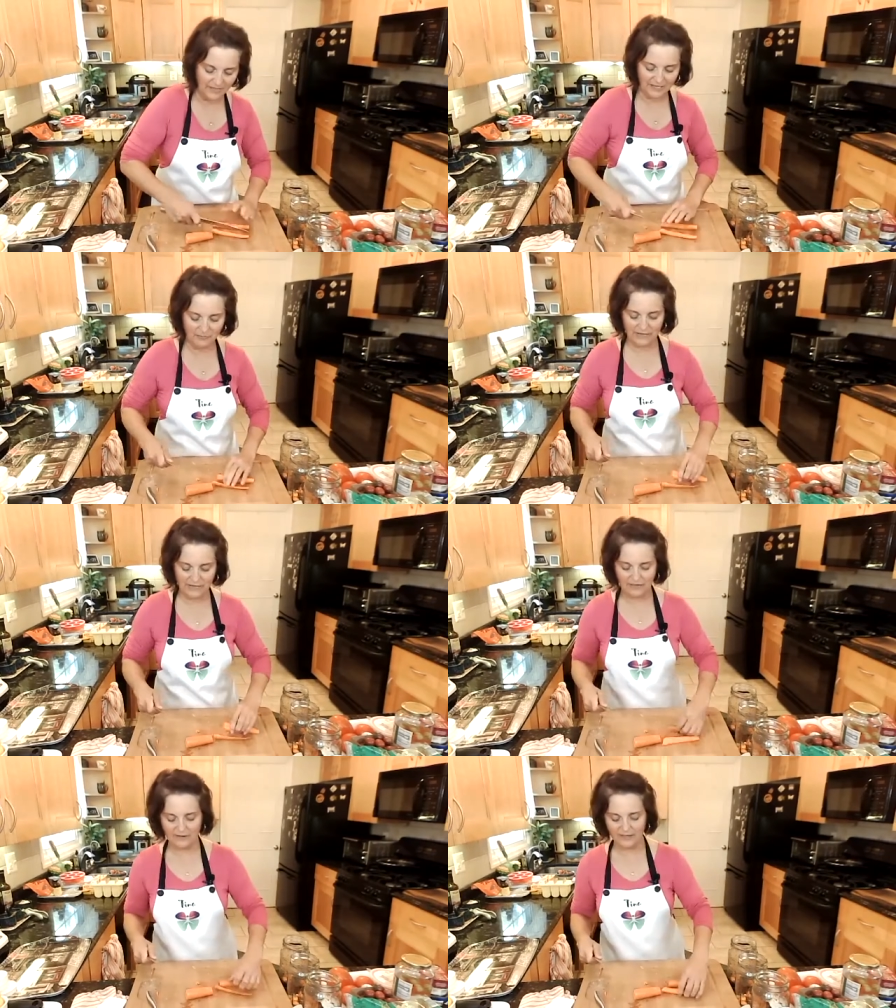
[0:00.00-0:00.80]
Anybody
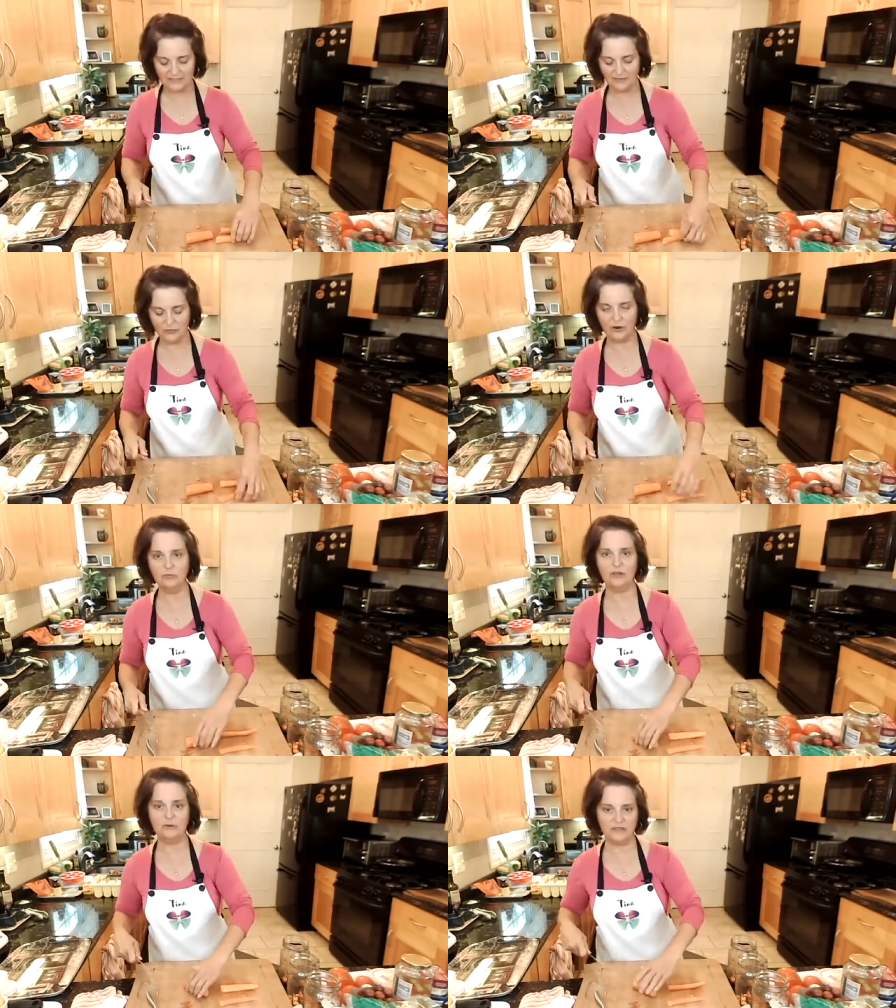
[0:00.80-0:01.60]
have an idea of where I'm
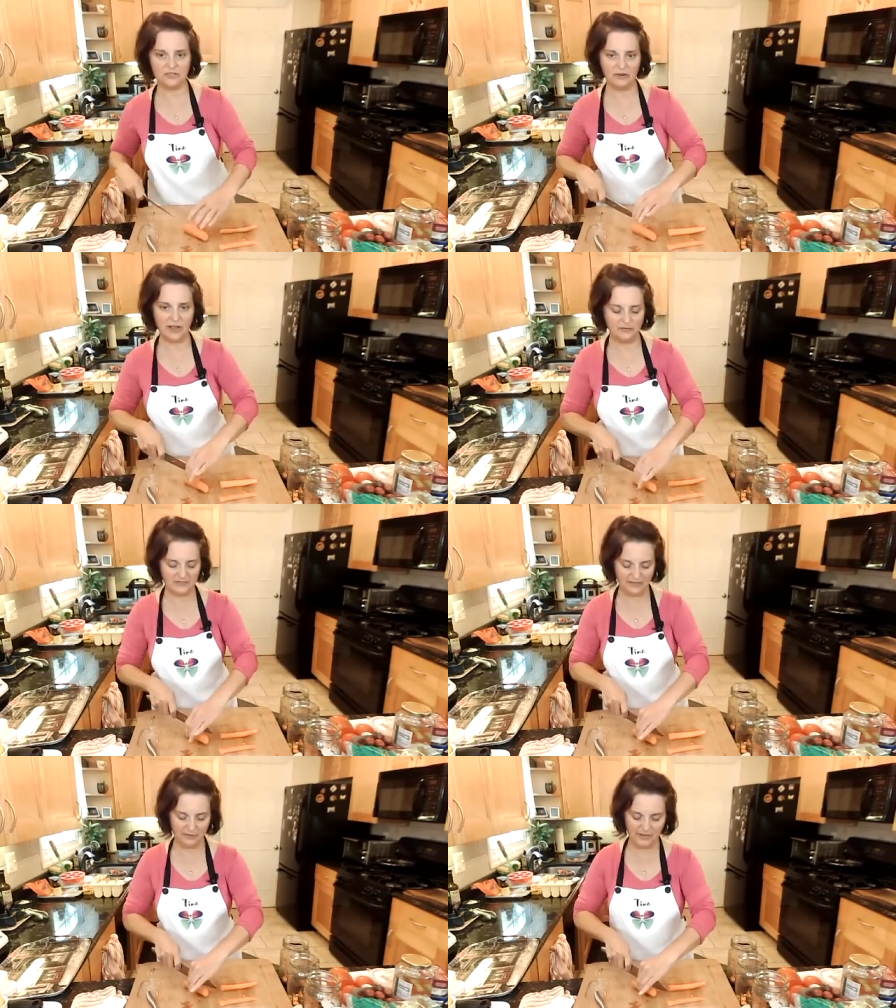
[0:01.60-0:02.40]
putting my scraps?
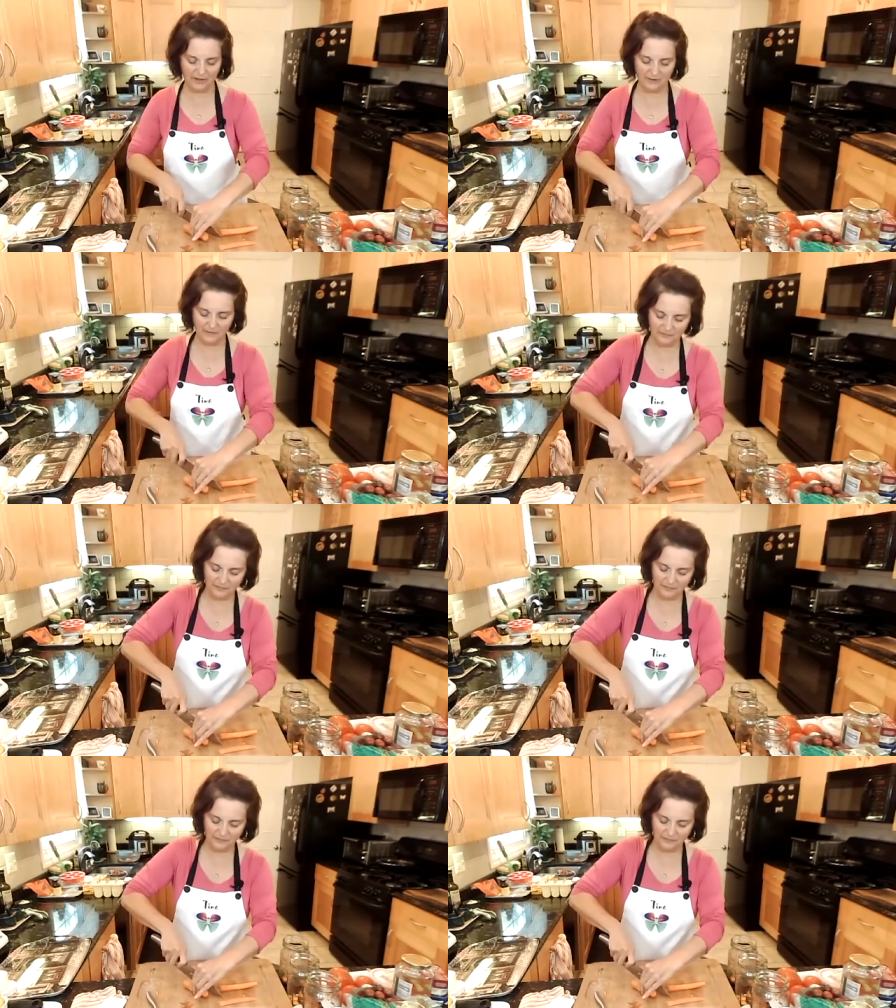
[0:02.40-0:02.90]
Anybody?